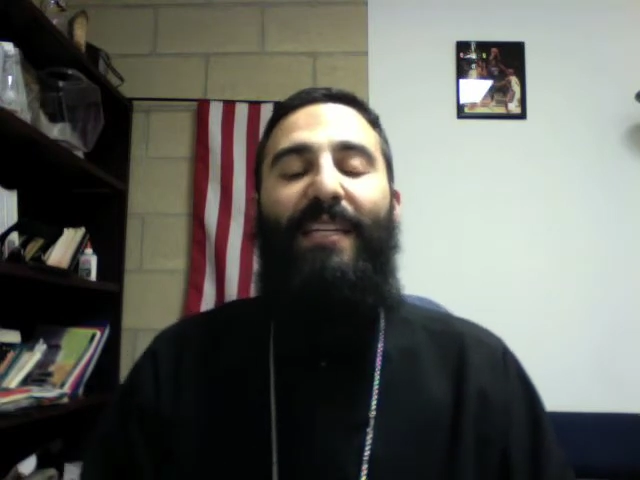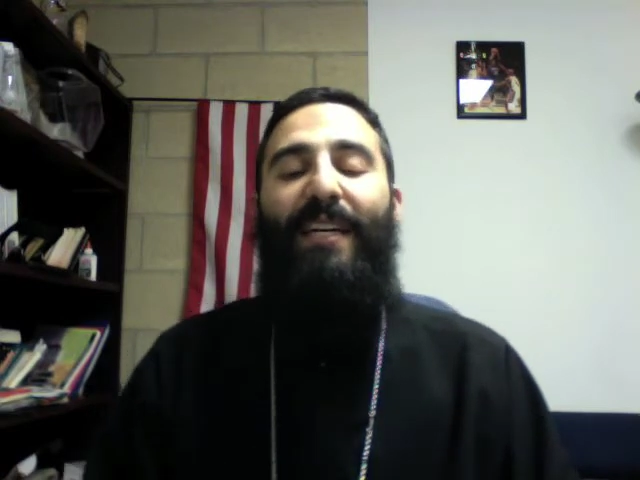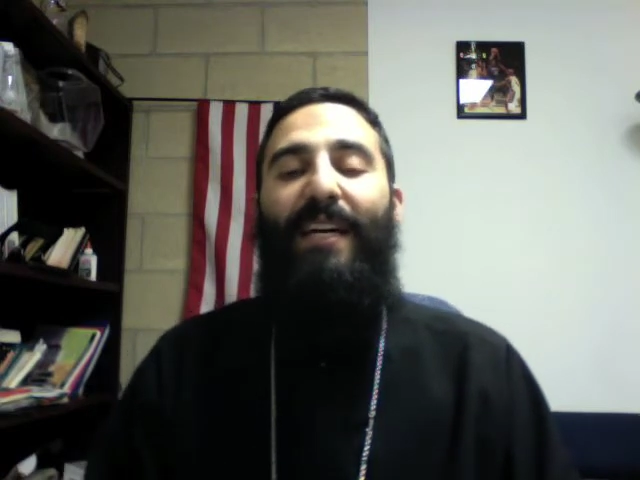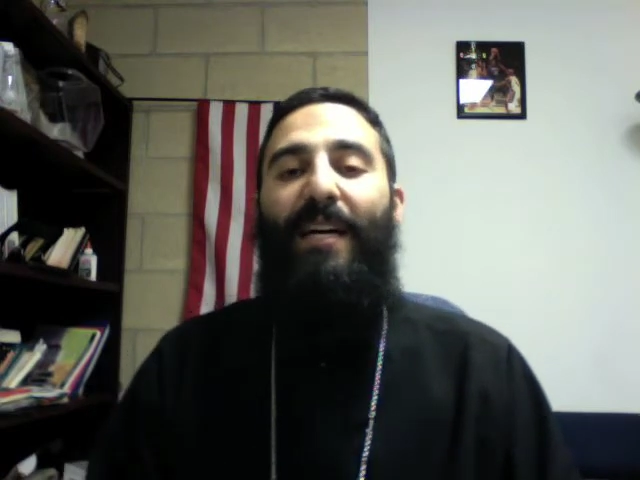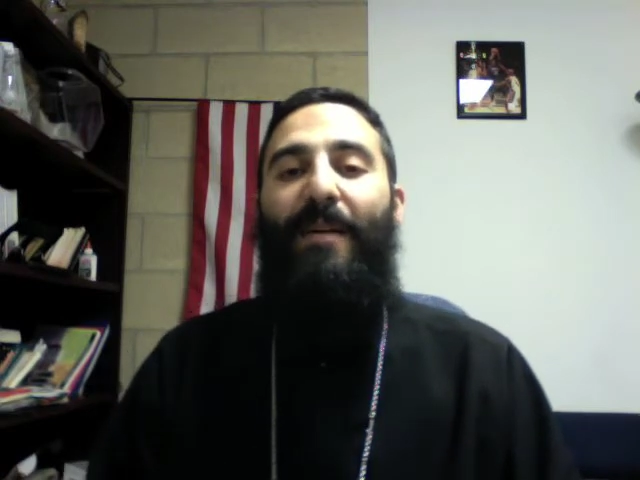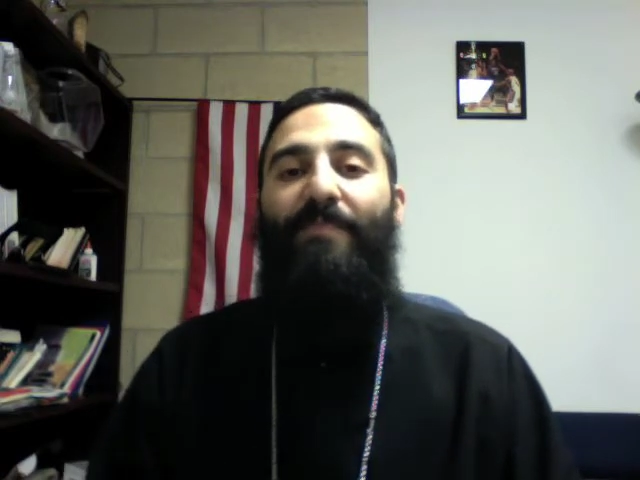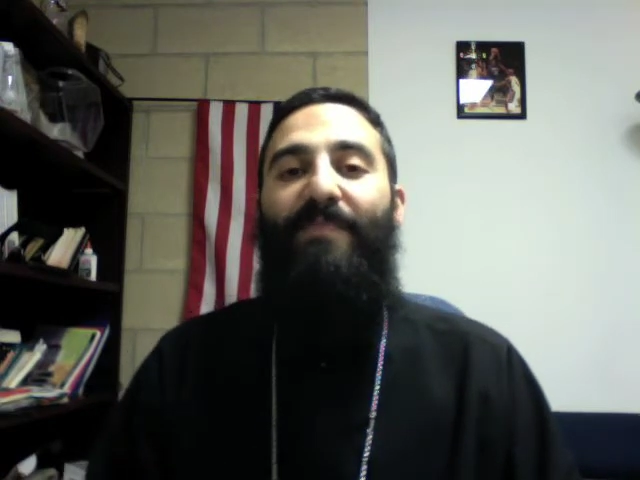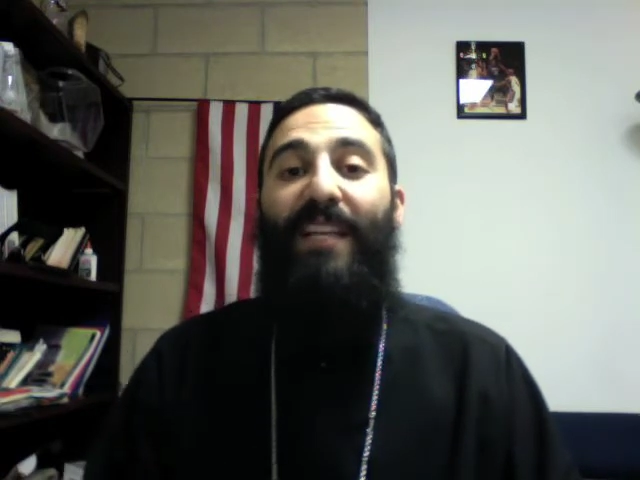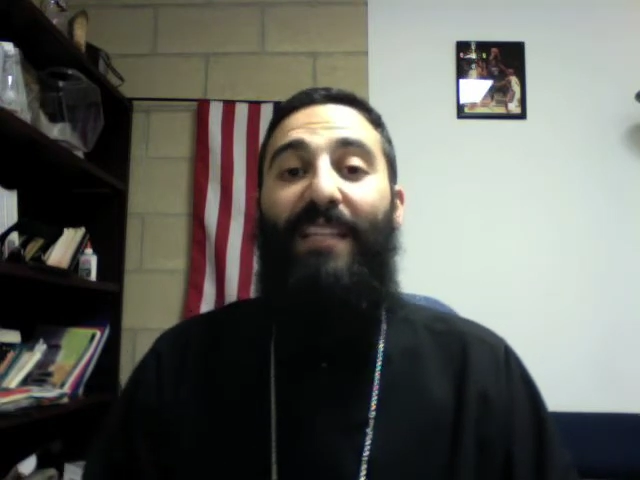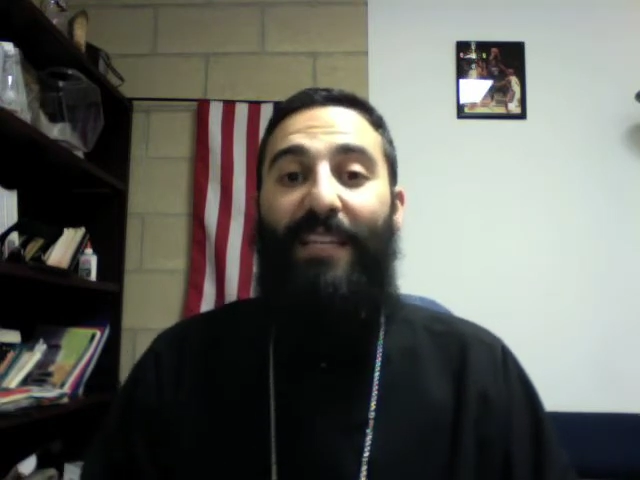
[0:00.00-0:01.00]

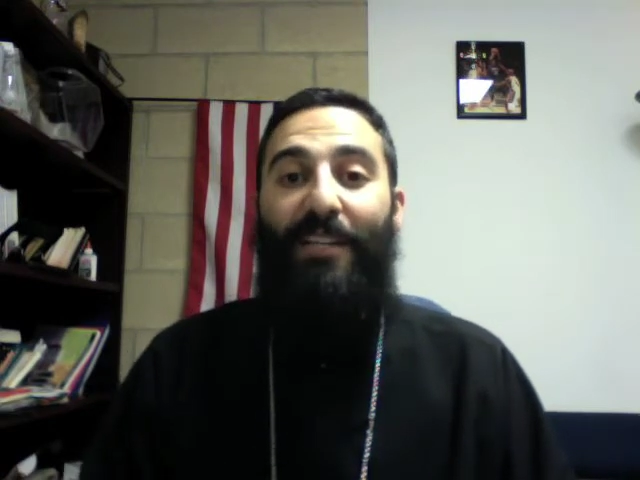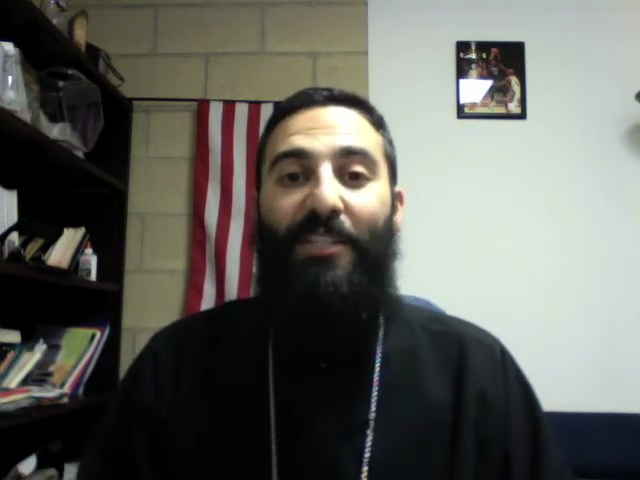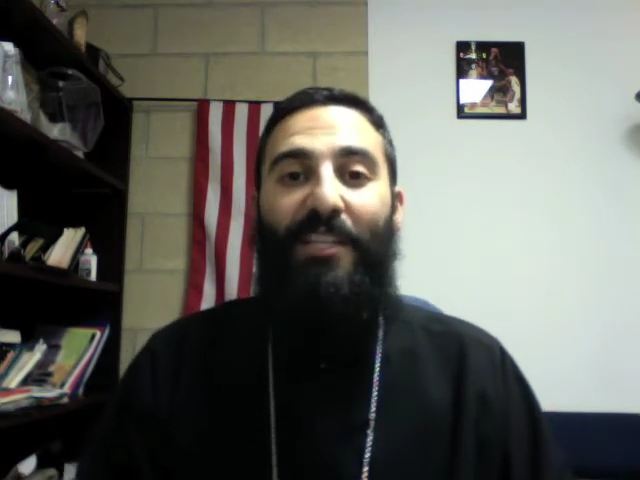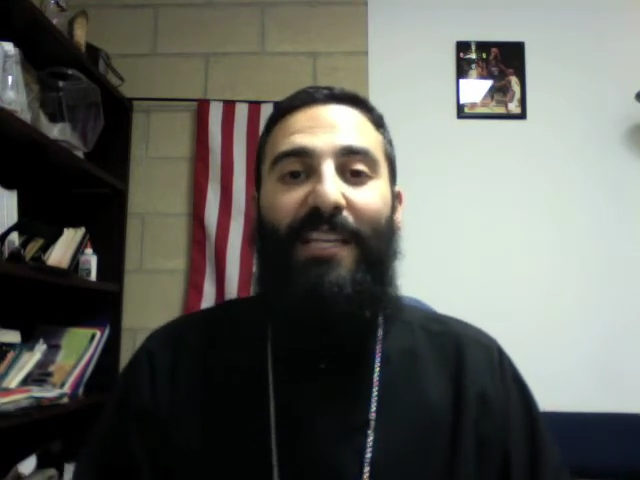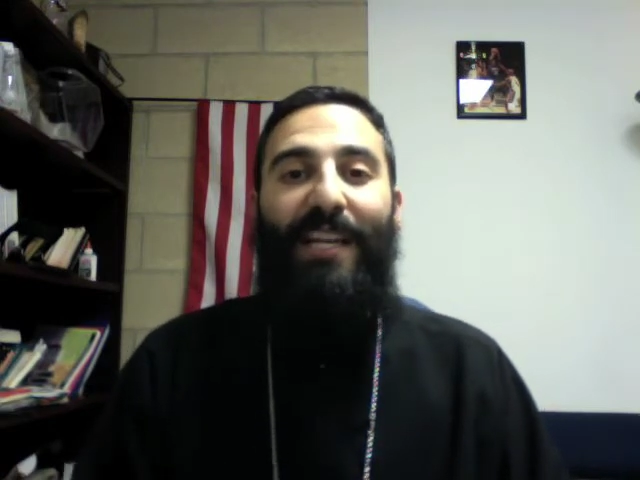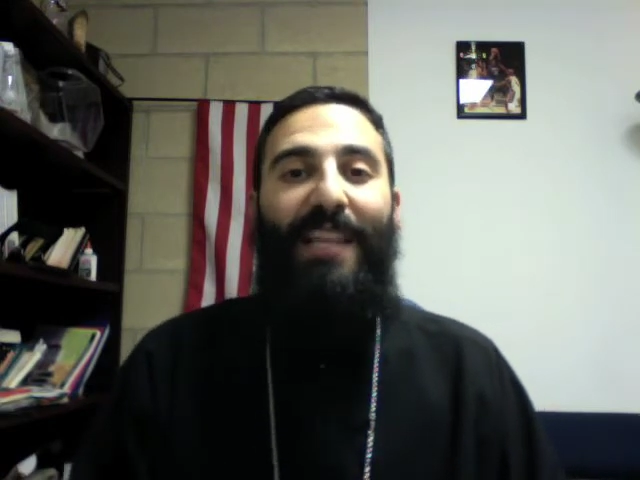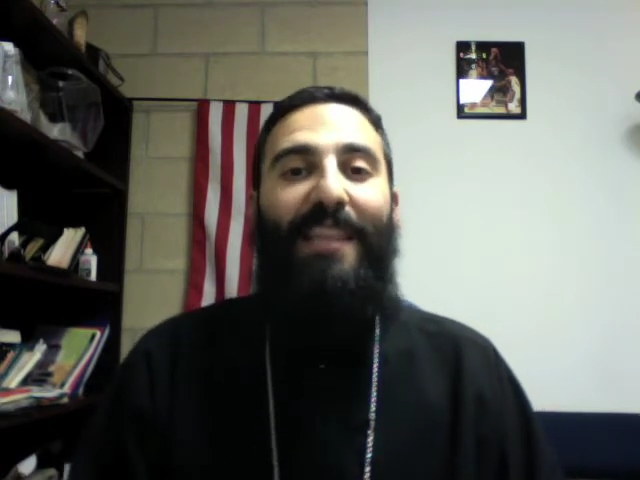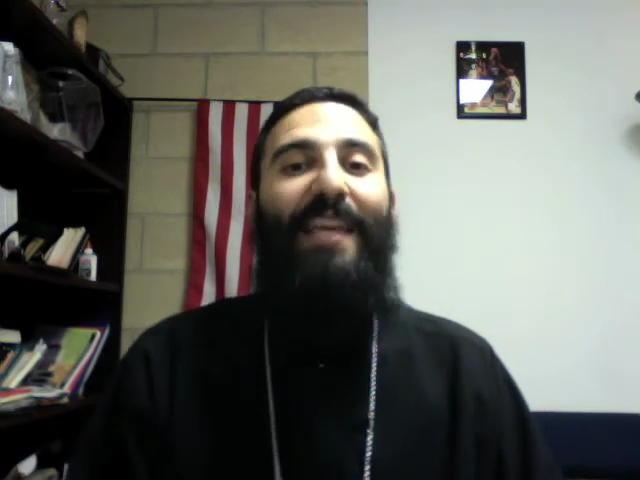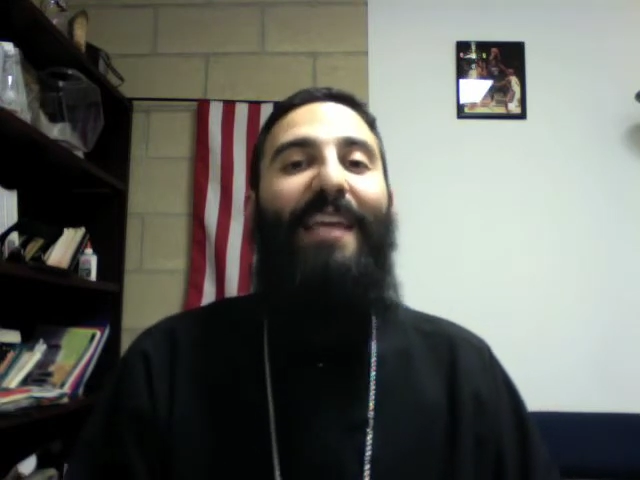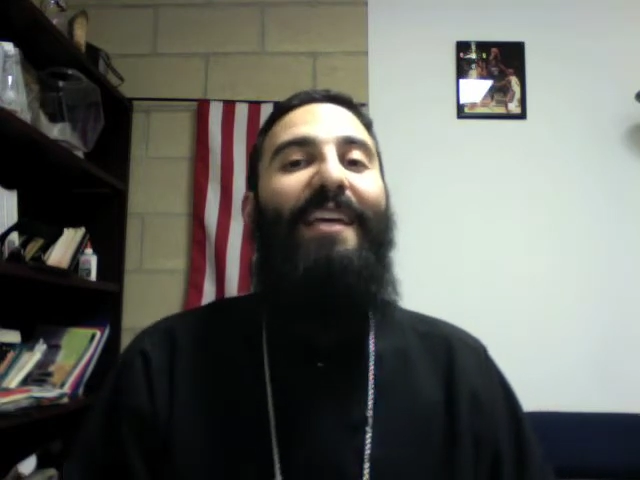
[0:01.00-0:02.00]
a liturgy, and I
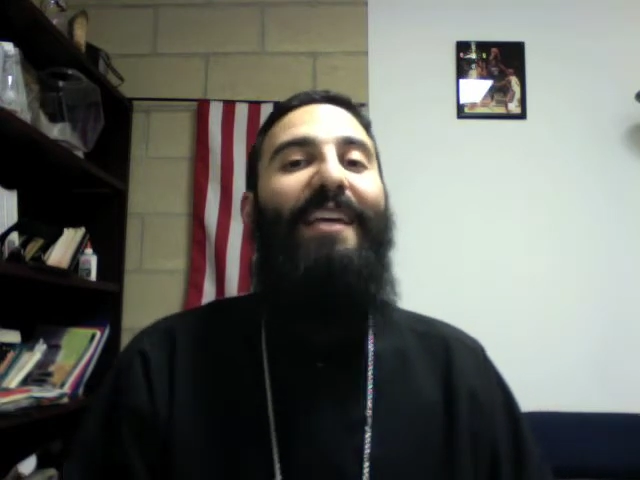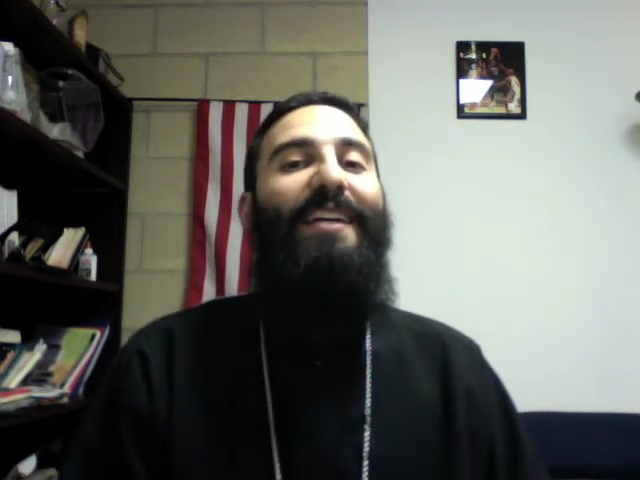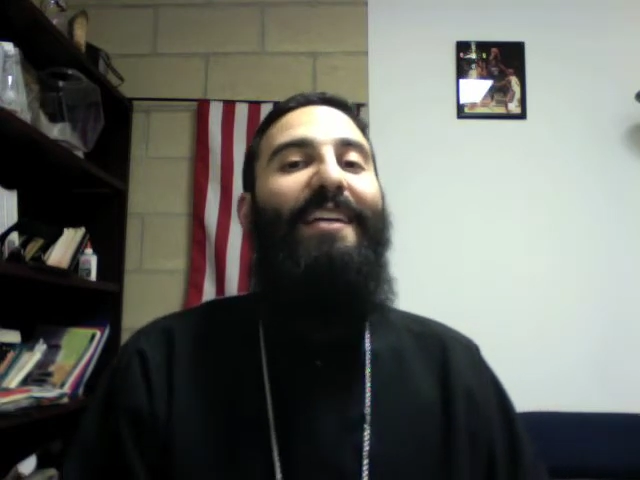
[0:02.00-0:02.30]
think